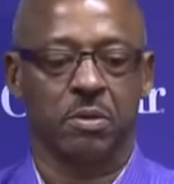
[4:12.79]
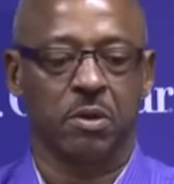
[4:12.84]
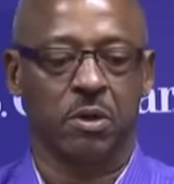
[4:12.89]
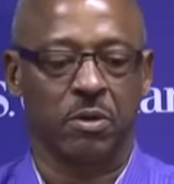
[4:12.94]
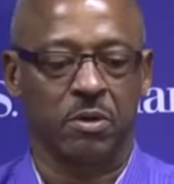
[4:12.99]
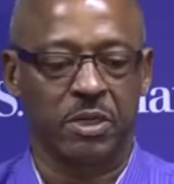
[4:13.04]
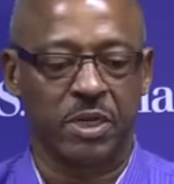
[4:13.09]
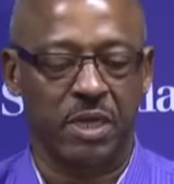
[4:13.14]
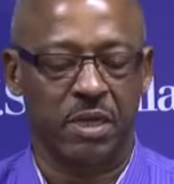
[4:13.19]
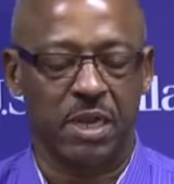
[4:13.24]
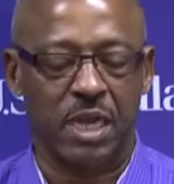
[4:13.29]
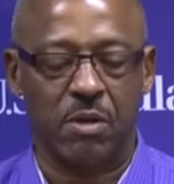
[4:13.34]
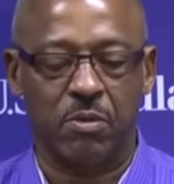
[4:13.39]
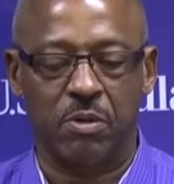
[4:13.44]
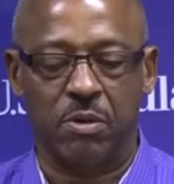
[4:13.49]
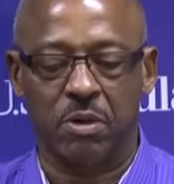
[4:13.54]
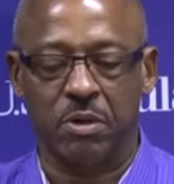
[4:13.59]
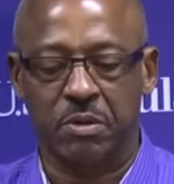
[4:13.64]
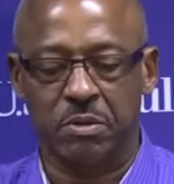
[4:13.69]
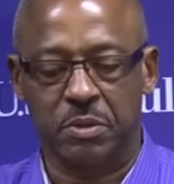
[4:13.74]
Earlier and I
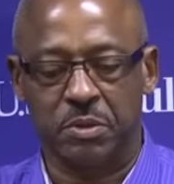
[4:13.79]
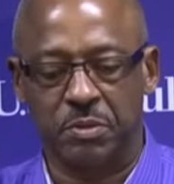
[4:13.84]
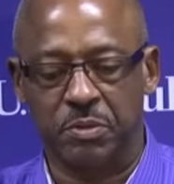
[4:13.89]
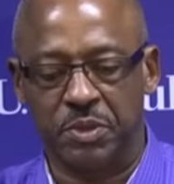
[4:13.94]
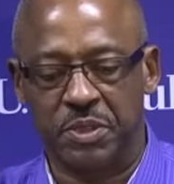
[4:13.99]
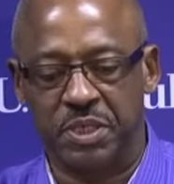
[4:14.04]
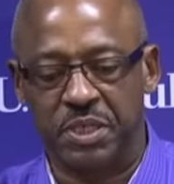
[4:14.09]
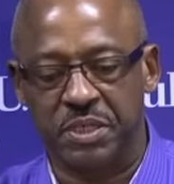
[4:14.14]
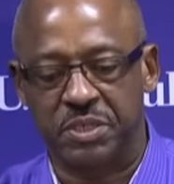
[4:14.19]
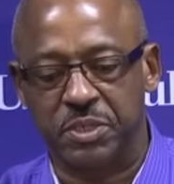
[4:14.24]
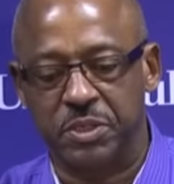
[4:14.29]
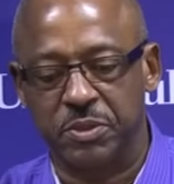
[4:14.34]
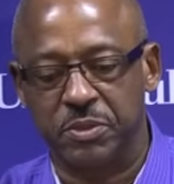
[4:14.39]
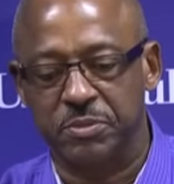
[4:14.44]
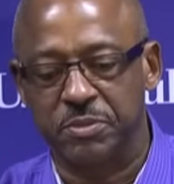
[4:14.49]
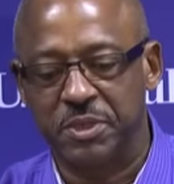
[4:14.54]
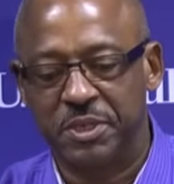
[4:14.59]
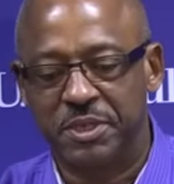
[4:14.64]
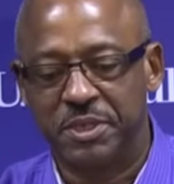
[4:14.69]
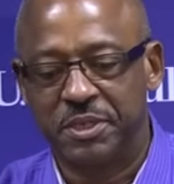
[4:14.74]
were. We did
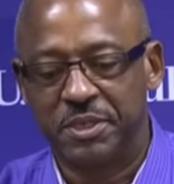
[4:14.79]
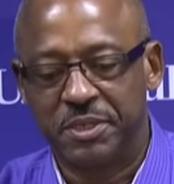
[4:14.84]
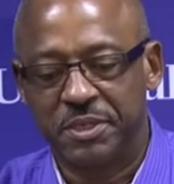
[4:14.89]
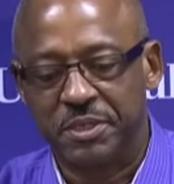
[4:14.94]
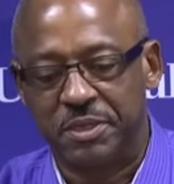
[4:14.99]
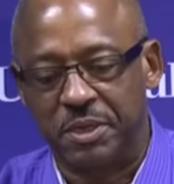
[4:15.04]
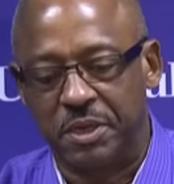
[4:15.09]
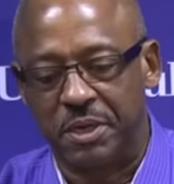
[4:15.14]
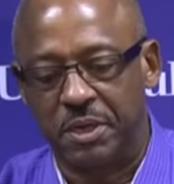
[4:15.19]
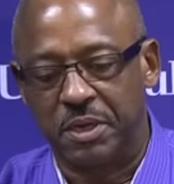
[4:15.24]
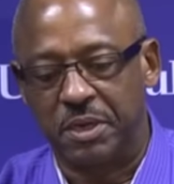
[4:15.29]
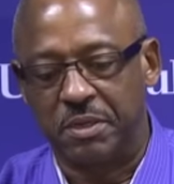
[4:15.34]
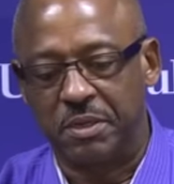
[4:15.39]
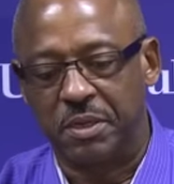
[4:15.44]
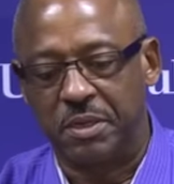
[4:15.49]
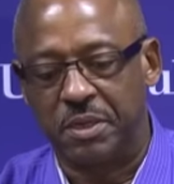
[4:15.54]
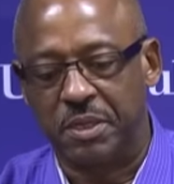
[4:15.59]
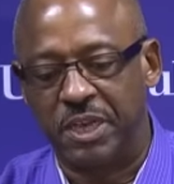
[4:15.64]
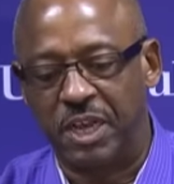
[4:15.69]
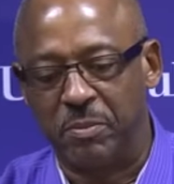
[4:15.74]
two
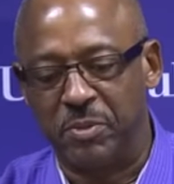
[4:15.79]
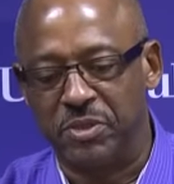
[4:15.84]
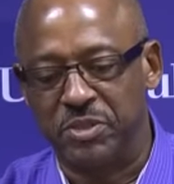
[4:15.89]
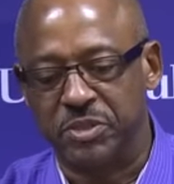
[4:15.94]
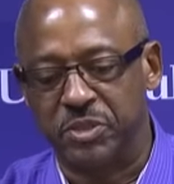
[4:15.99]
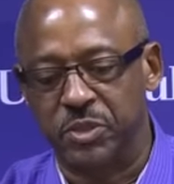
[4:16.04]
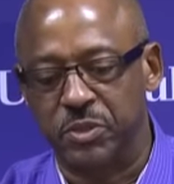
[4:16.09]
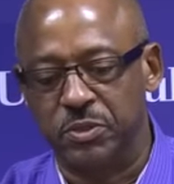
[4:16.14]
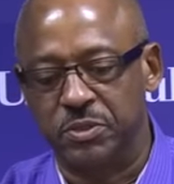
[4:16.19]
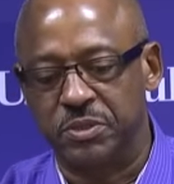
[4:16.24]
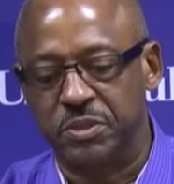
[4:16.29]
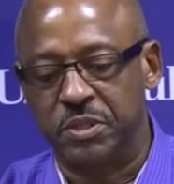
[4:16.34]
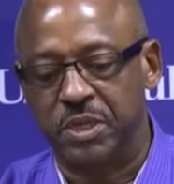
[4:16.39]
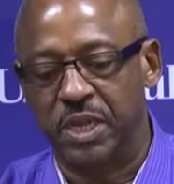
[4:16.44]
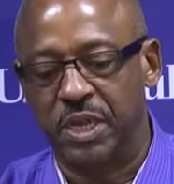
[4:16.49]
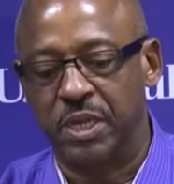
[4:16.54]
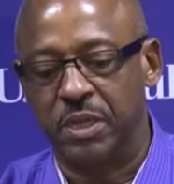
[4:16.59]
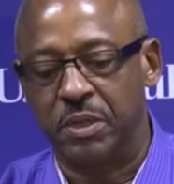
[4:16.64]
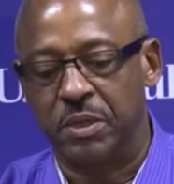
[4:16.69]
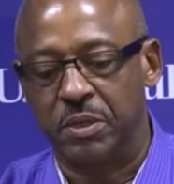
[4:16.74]
elementary schools
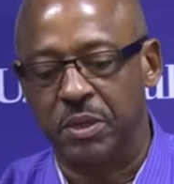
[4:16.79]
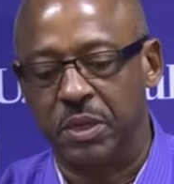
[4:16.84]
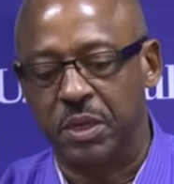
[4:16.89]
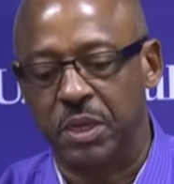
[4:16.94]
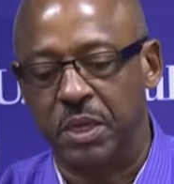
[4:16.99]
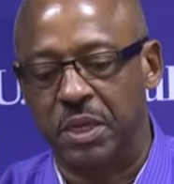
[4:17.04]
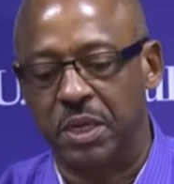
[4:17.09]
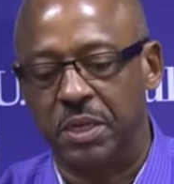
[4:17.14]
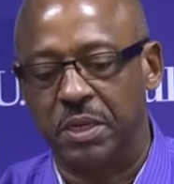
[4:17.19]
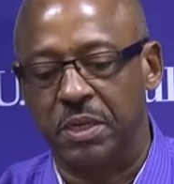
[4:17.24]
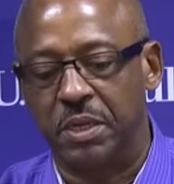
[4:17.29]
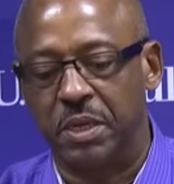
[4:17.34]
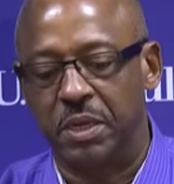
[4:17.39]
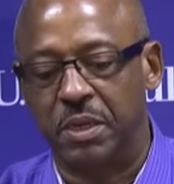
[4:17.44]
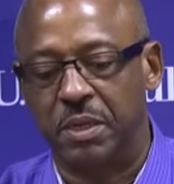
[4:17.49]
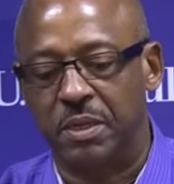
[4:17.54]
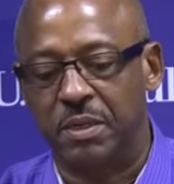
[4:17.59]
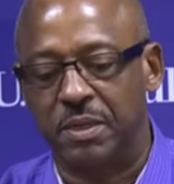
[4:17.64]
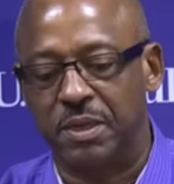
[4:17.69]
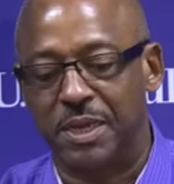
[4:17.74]
today and
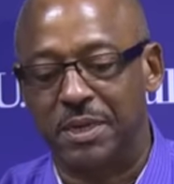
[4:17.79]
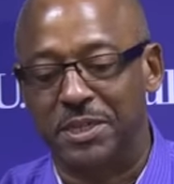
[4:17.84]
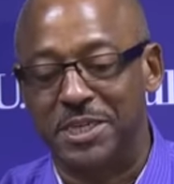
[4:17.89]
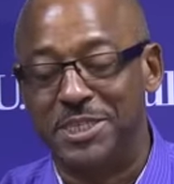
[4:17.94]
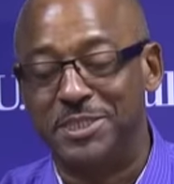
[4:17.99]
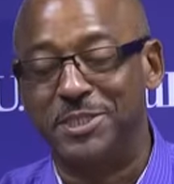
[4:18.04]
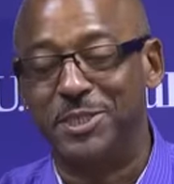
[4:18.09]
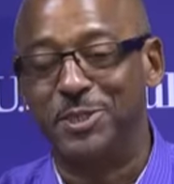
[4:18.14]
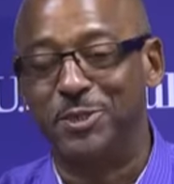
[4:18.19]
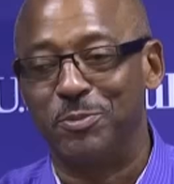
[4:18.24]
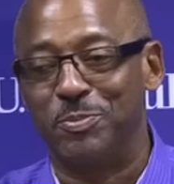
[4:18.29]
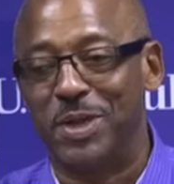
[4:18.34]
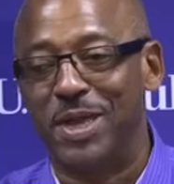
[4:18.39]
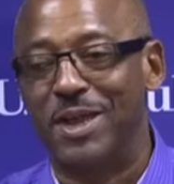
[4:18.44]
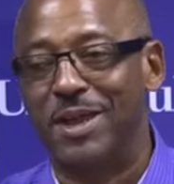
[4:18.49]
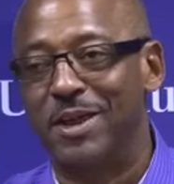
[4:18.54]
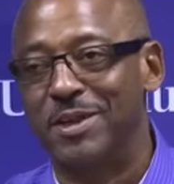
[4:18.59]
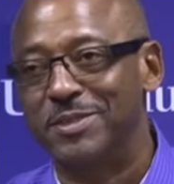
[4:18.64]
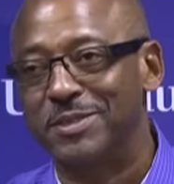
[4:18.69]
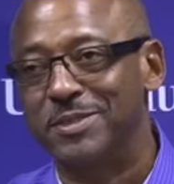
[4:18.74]
a lot of ECU
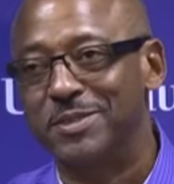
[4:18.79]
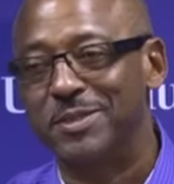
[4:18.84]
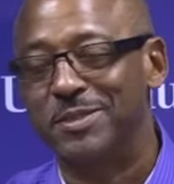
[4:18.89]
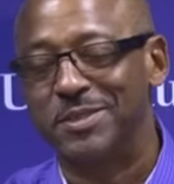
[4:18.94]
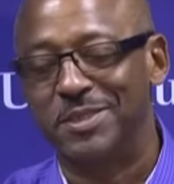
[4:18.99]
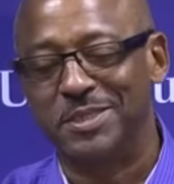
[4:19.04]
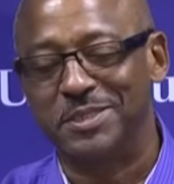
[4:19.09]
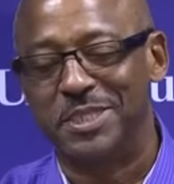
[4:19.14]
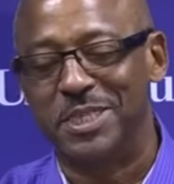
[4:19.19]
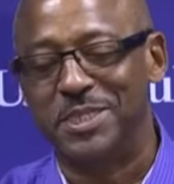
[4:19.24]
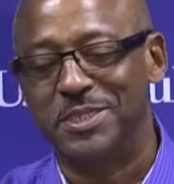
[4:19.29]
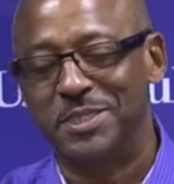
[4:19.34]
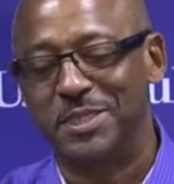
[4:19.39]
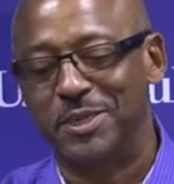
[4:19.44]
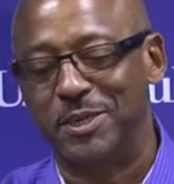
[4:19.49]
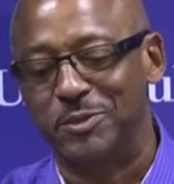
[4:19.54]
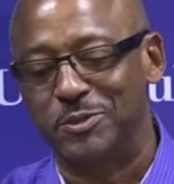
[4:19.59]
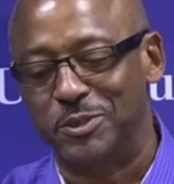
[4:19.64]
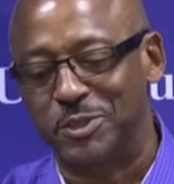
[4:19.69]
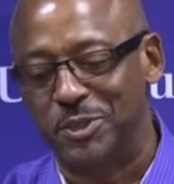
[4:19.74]
Pirates teaching
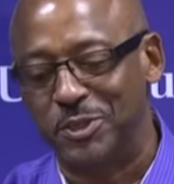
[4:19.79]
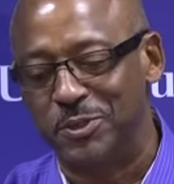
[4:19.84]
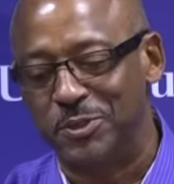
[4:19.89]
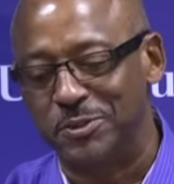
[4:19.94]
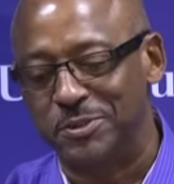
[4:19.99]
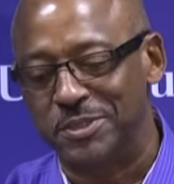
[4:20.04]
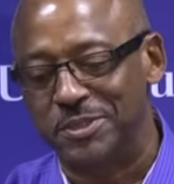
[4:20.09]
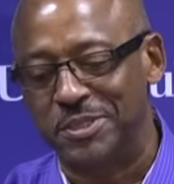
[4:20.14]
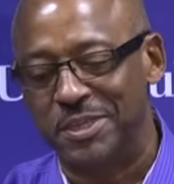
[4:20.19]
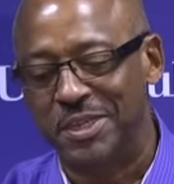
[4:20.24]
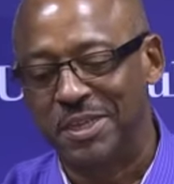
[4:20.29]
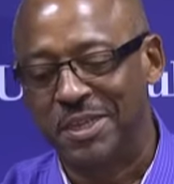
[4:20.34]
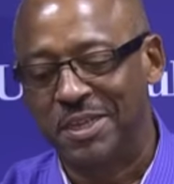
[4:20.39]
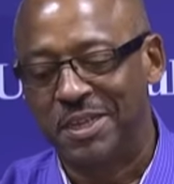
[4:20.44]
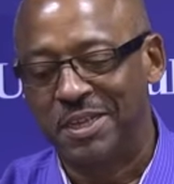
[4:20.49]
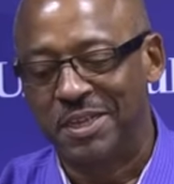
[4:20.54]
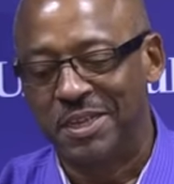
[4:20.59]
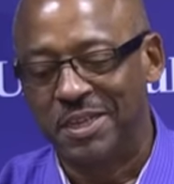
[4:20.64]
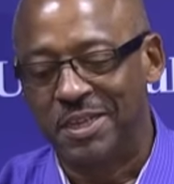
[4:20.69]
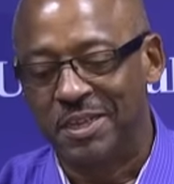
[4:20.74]
in those schools, and
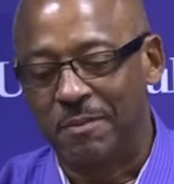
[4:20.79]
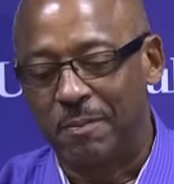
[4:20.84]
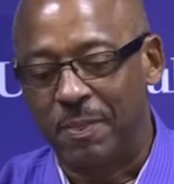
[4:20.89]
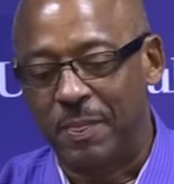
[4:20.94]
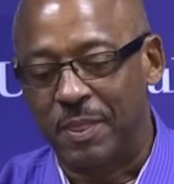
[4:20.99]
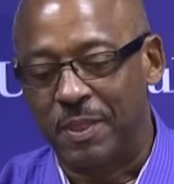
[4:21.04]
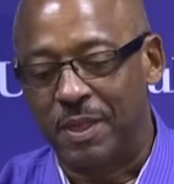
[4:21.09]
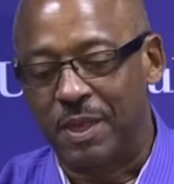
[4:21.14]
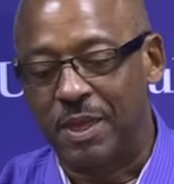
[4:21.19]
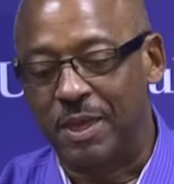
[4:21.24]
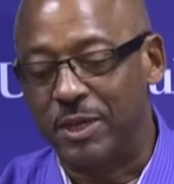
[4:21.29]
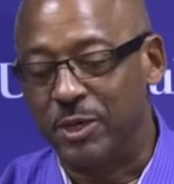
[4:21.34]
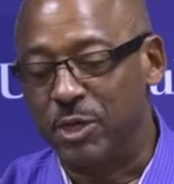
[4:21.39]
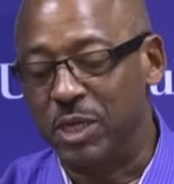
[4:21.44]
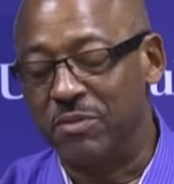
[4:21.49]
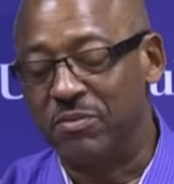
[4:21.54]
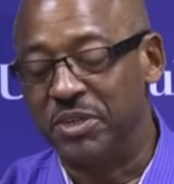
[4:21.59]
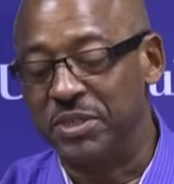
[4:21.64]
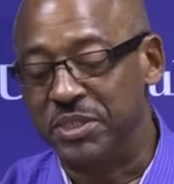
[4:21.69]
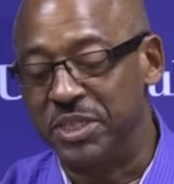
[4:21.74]
I know
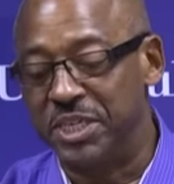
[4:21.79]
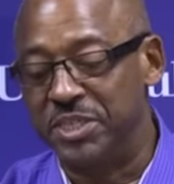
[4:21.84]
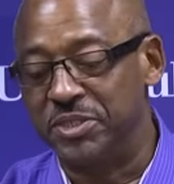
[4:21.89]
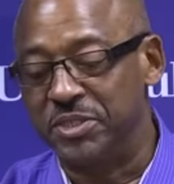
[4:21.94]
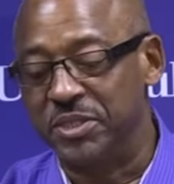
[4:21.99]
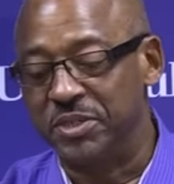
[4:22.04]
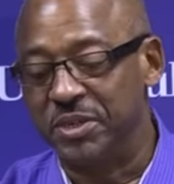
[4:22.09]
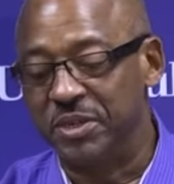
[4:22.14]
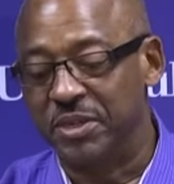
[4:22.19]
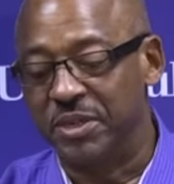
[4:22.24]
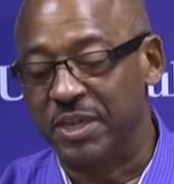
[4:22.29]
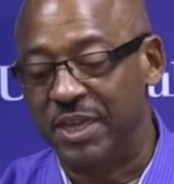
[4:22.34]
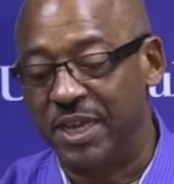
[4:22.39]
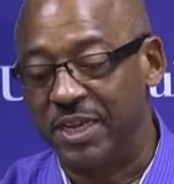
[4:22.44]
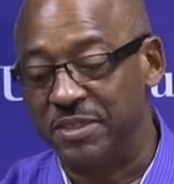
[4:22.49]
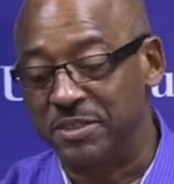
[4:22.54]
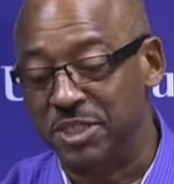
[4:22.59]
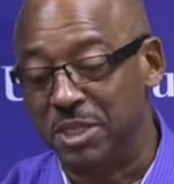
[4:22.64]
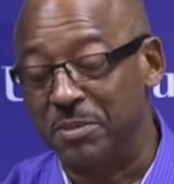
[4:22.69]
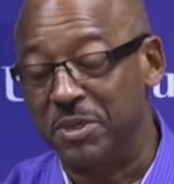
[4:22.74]
every teacher
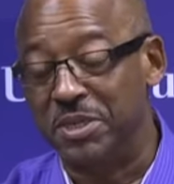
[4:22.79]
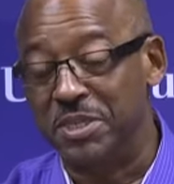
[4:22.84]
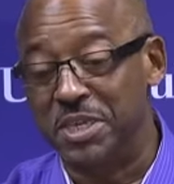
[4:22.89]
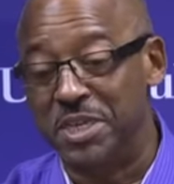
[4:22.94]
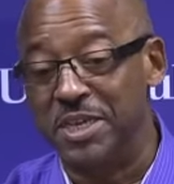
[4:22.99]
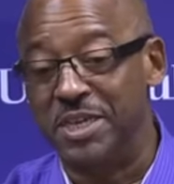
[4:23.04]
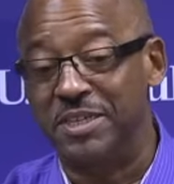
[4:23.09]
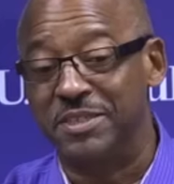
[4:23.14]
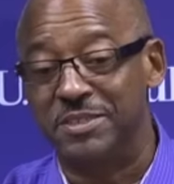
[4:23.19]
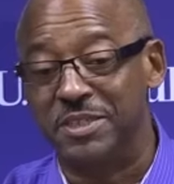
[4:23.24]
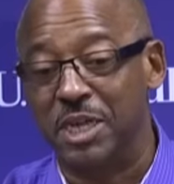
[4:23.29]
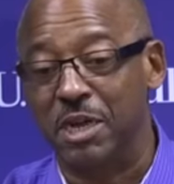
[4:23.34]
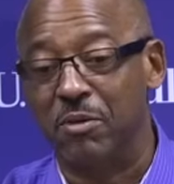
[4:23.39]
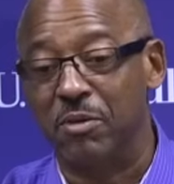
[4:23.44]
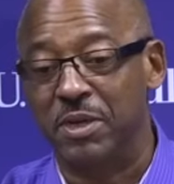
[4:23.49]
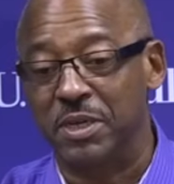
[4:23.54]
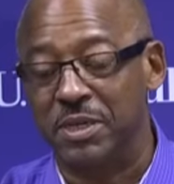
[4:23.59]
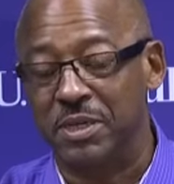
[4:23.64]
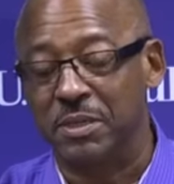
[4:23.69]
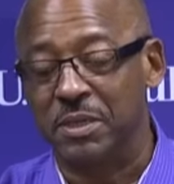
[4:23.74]
and some of the kids
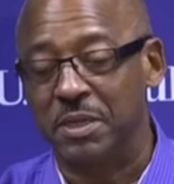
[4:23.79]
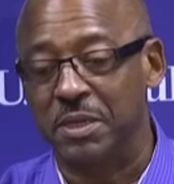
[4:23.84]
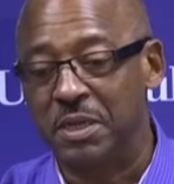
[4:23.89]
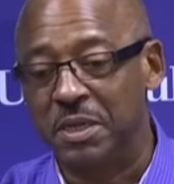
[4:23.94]
already